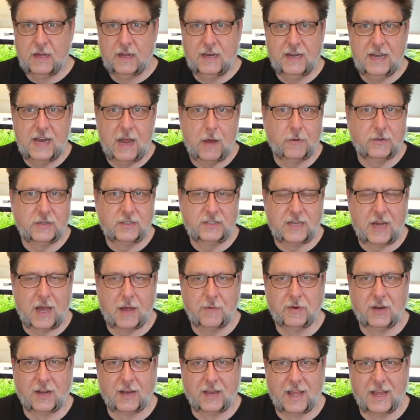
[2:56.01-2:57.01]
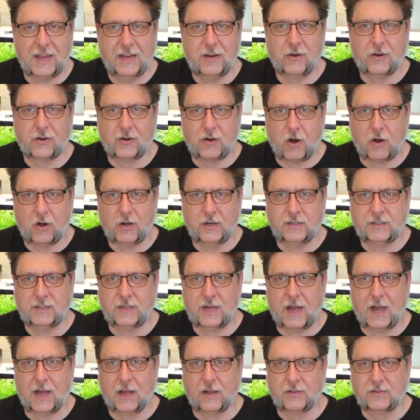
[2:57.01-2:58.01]
Now it's time to lay your garden
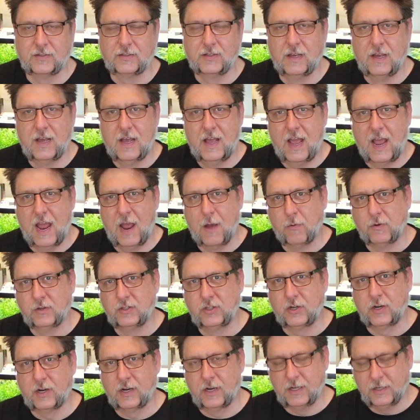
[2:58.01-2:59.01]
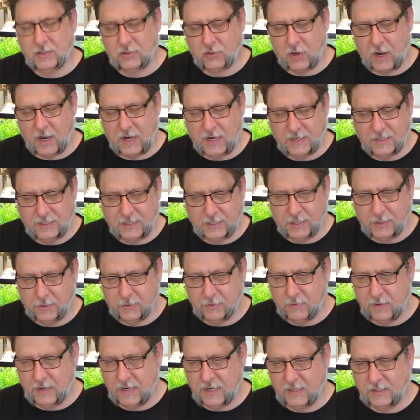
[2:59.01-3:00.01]
tiles. And what you're going to try to
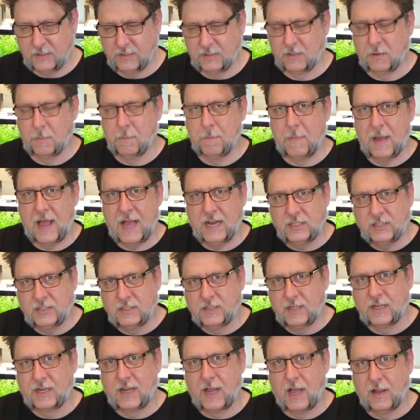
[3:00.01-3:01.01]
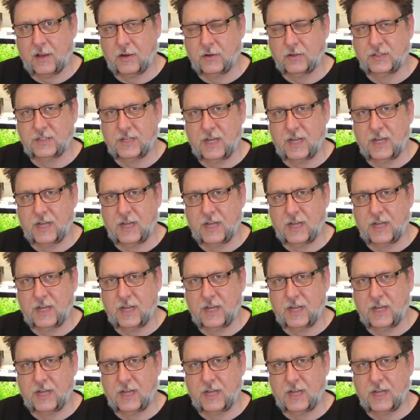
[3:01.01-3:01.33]
do is match the colors